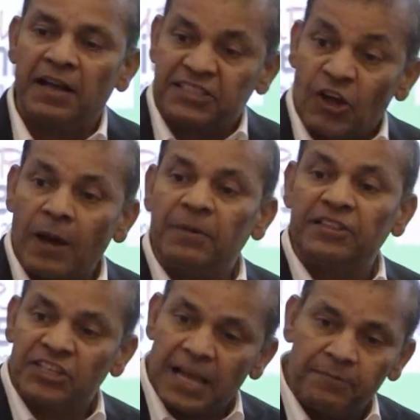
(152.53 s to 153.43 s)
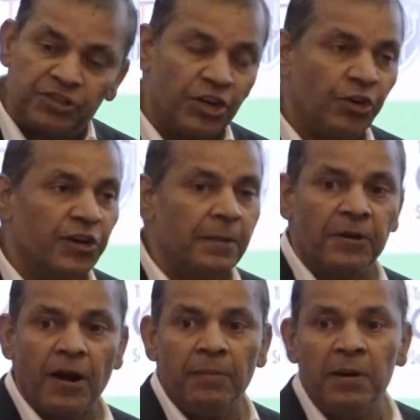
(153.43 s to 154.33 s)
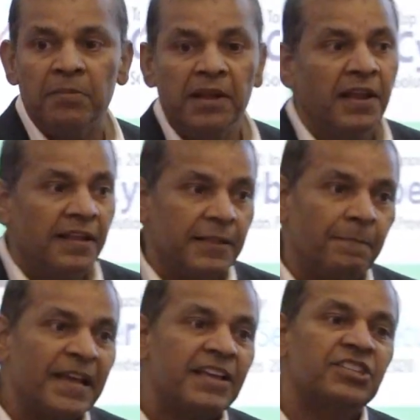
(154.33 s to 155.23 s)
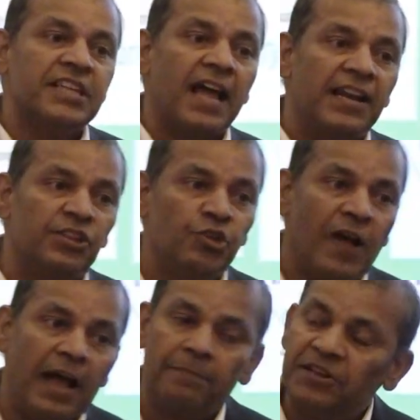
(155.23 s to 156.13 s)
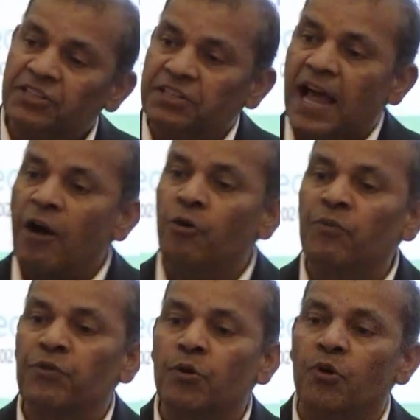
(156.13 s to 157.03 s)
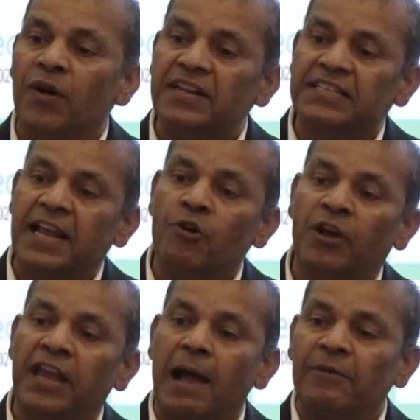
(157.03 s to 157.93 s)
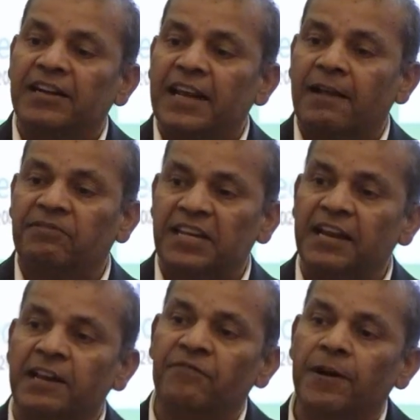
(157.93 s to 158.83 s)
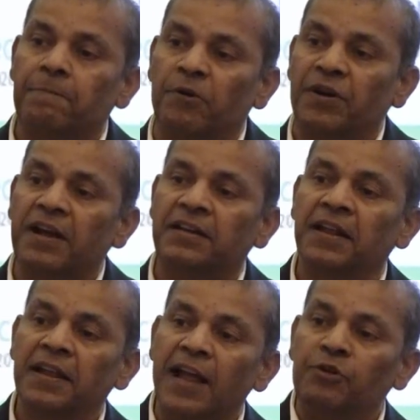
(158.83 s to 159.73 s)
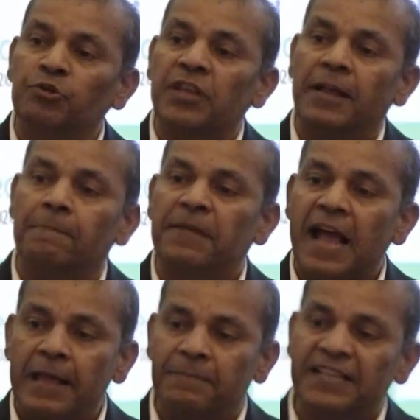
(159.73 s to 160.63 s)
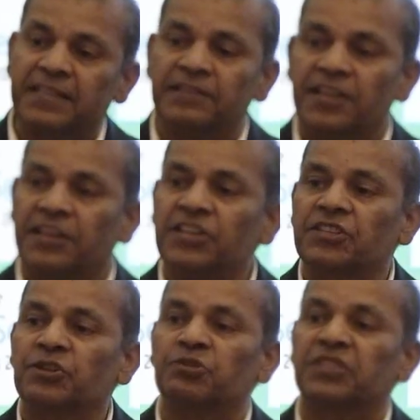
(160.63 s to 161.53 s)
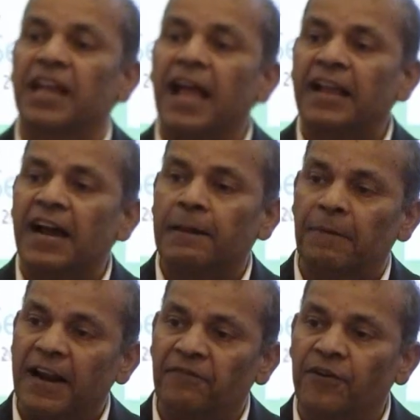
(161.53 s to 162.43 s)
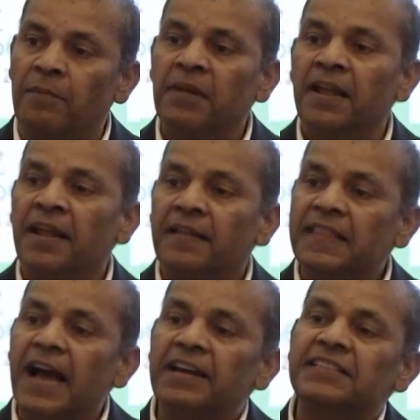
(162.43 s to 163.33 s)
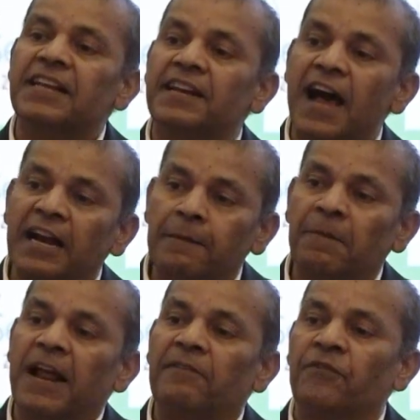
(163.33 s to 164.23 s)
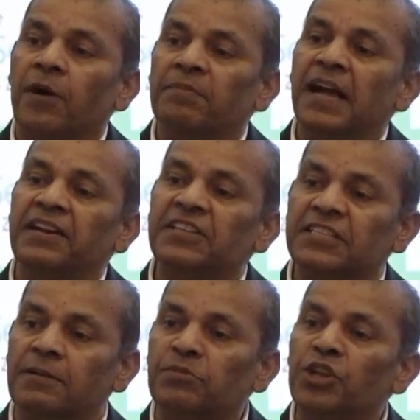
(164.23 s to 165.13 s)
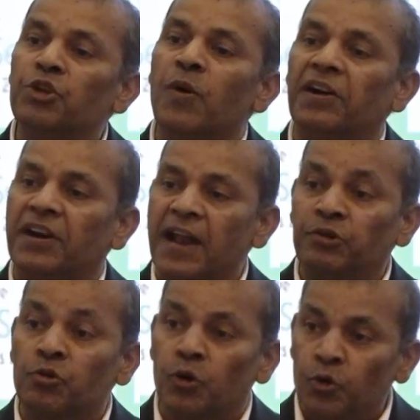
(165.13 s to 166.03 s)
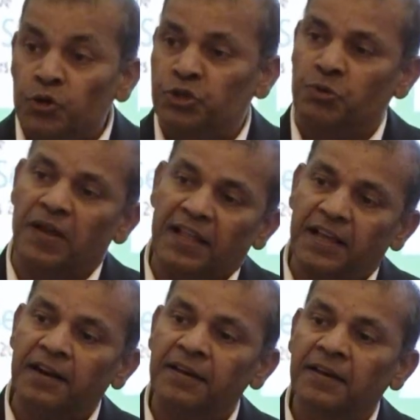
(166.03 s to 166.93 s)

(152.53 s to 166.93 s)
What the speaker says: Solving the cybersecurity problem. The biggest challenge you have is now if you go and say, okay, I will take 10 different products and do the API-based integration to say I got a platform, that is not a platform. That is something you are trying to kludge together.